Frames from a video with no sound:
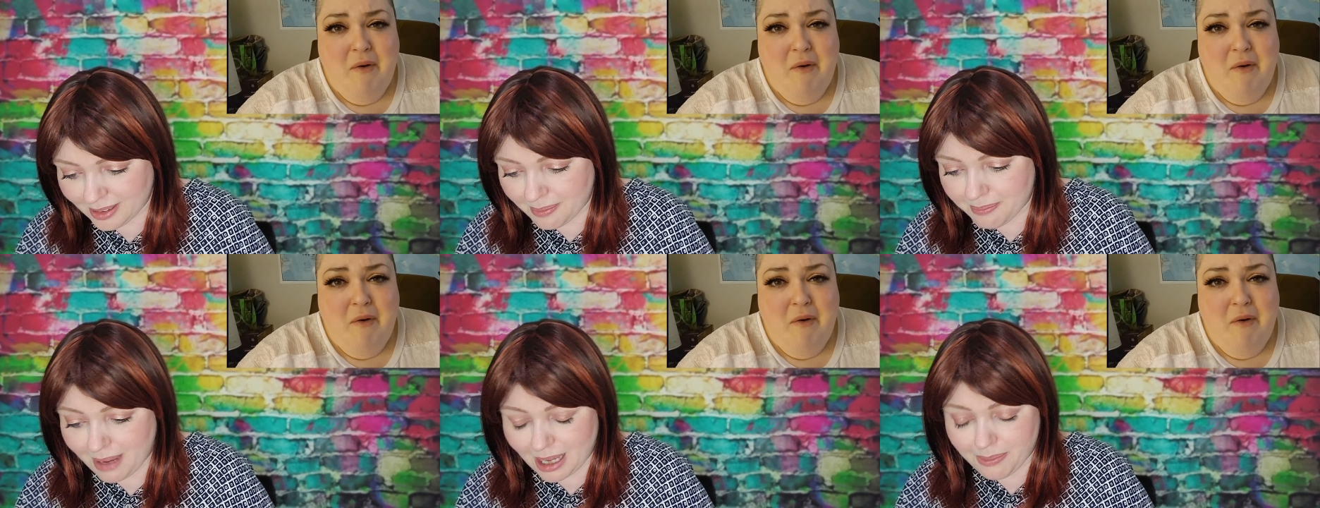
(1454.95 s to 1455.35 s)

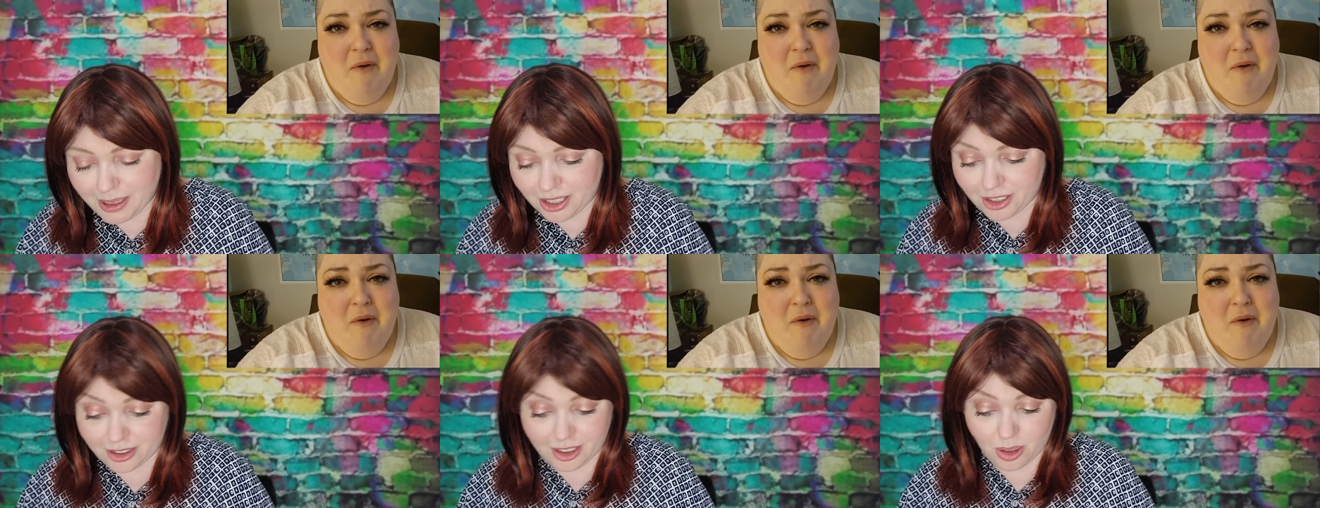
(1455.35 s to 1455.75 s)
Speaker 1: Maybe
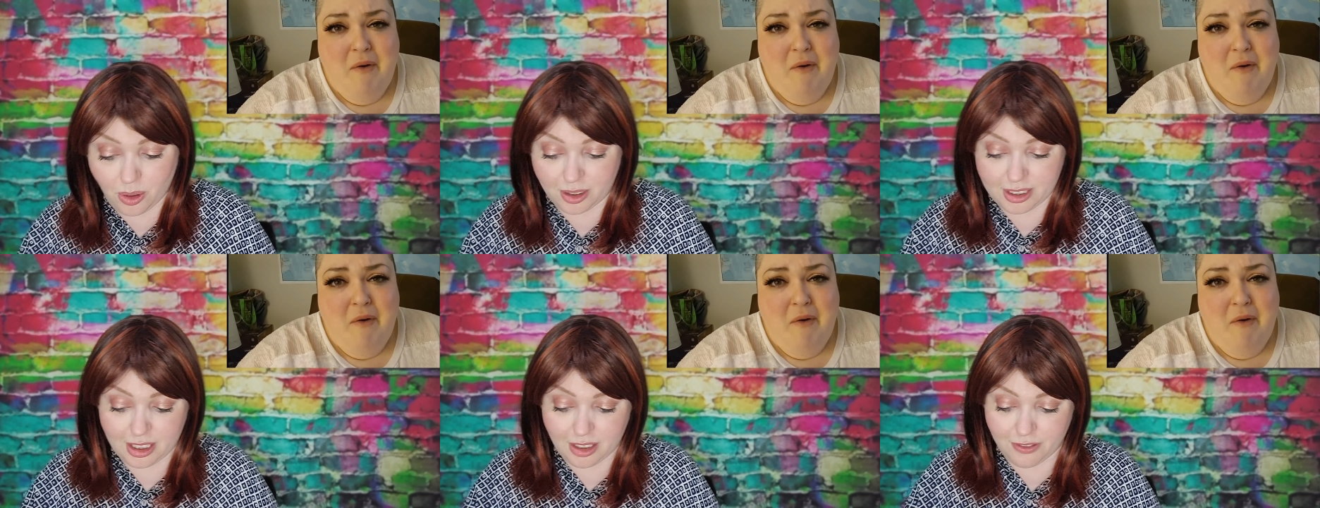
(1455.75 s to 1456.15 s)
it's just the
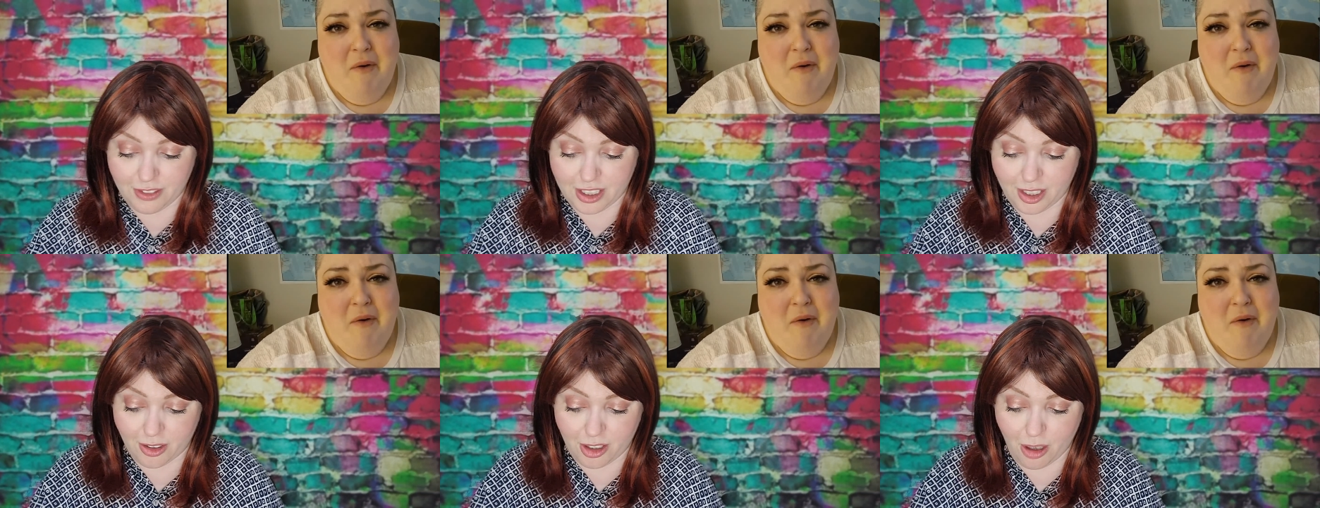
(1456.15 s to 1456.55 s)
quality of the
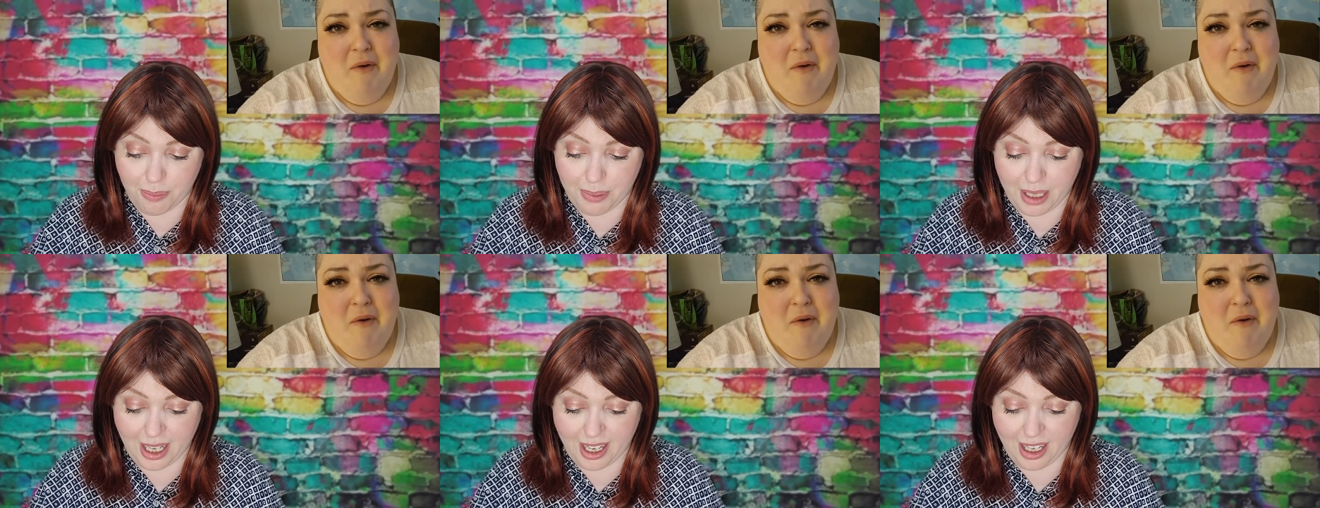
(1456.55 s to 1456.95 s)
video
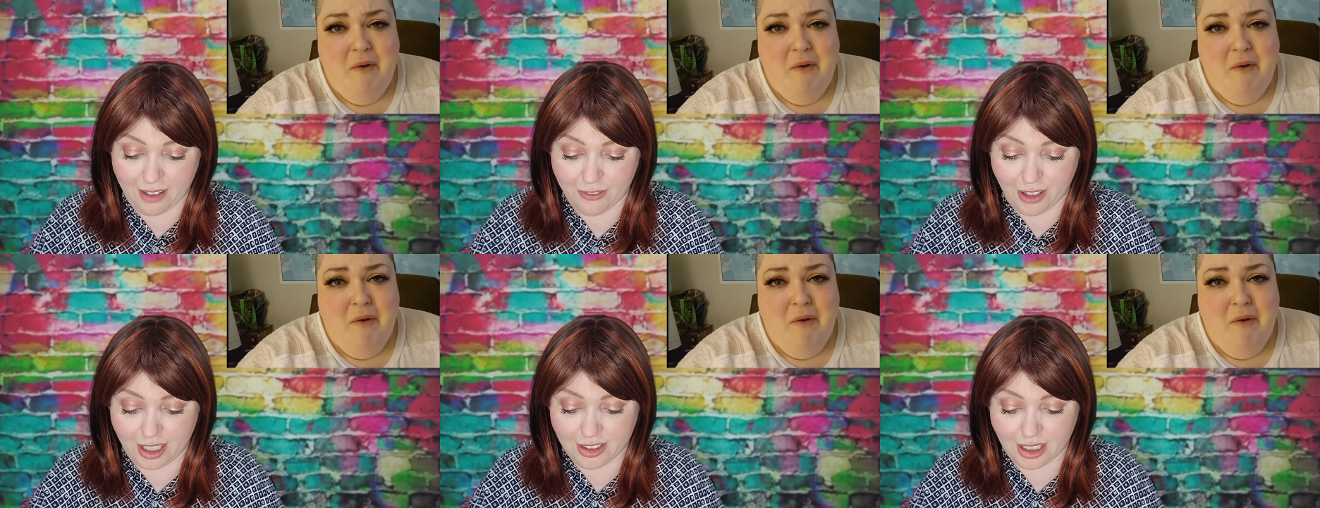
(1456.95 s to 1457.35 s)
copy I
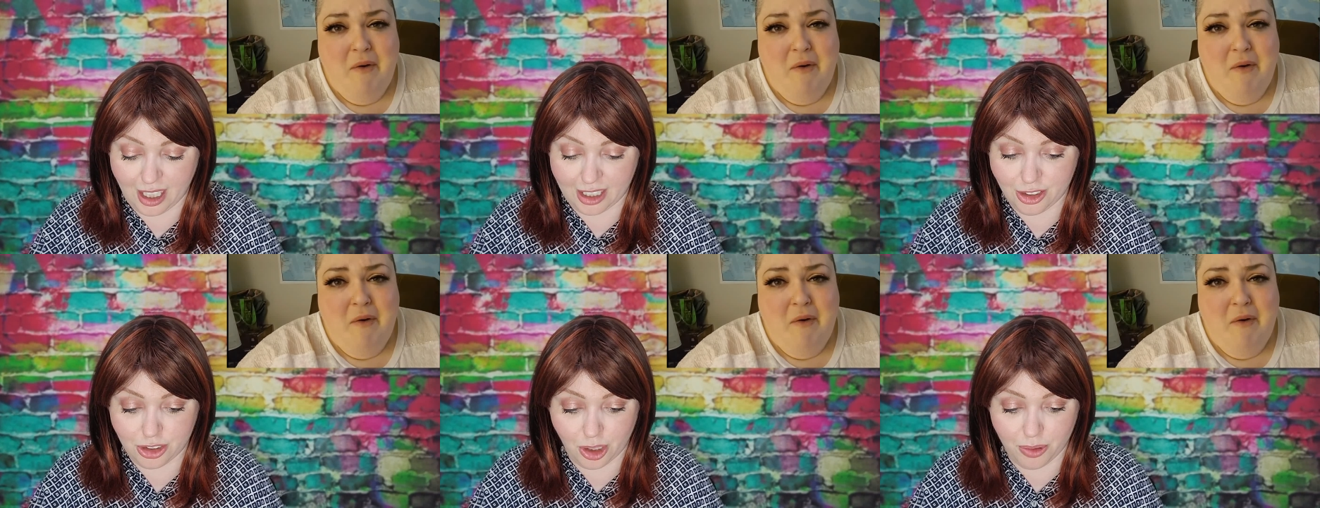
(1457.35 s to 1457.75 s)
have. I,
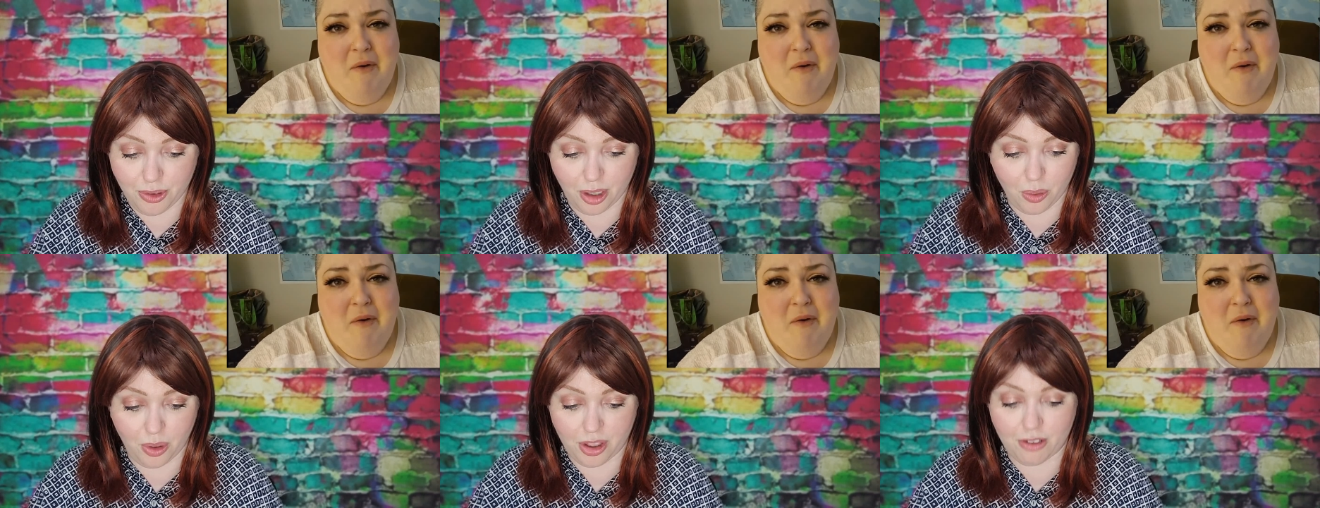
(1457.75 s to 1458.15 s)
I don't
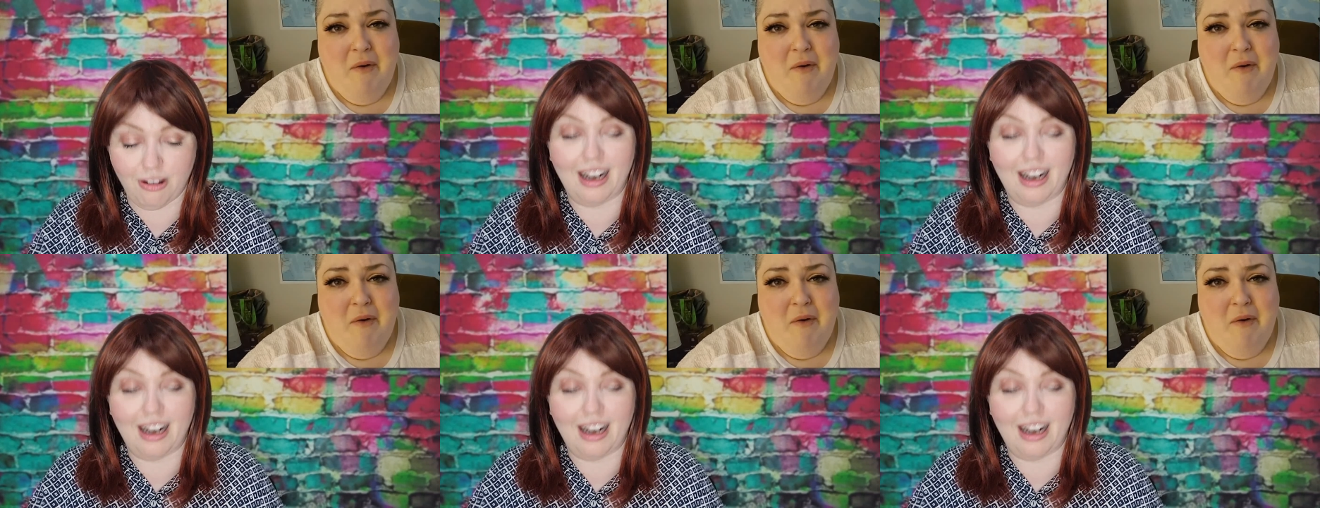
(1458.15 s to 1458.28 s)
know what the